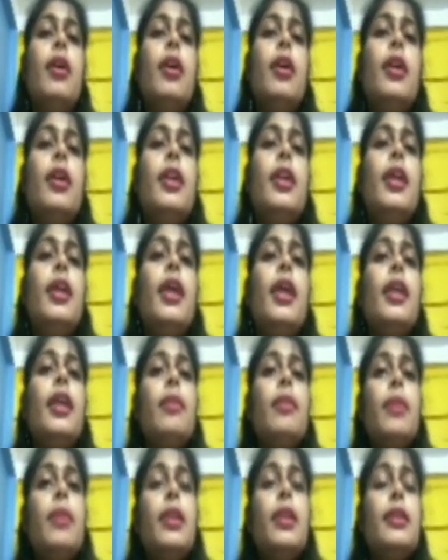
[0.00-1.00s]
Here
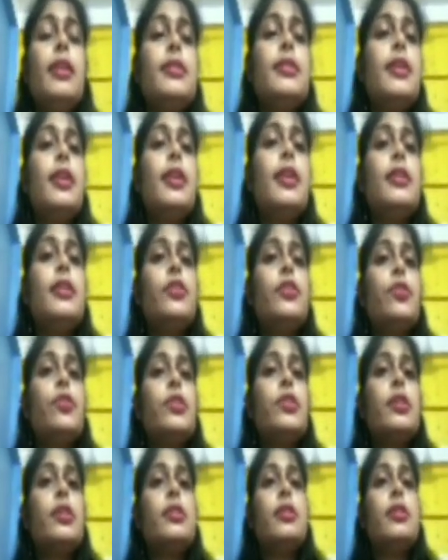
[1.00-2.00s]
given natural
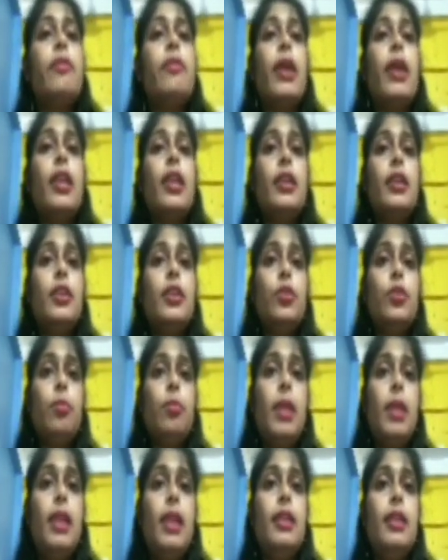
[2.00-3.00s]
resources divided into
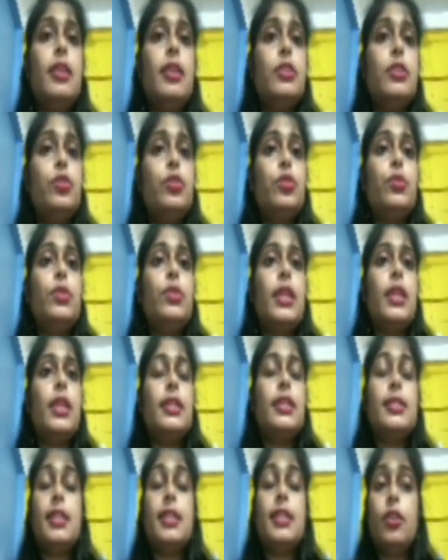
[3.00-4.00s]
mainly the 2, that
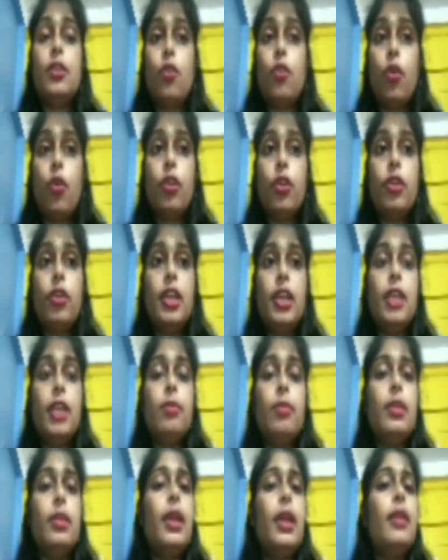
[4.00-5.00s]
is the
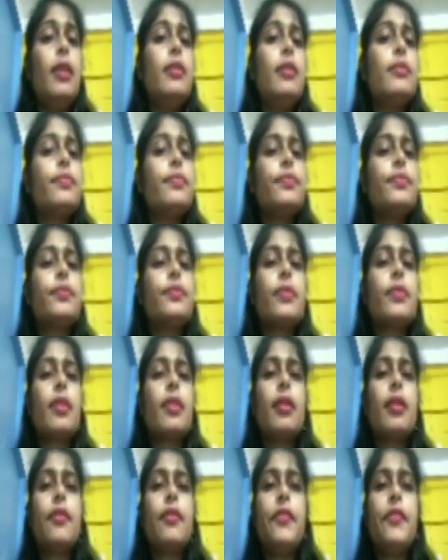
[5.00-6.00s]
non-renewable and
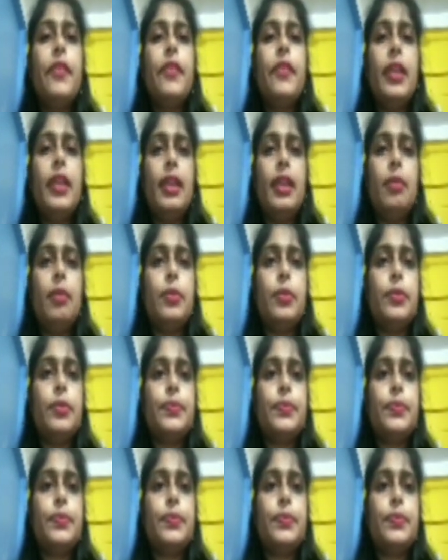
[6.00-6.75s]
renewable.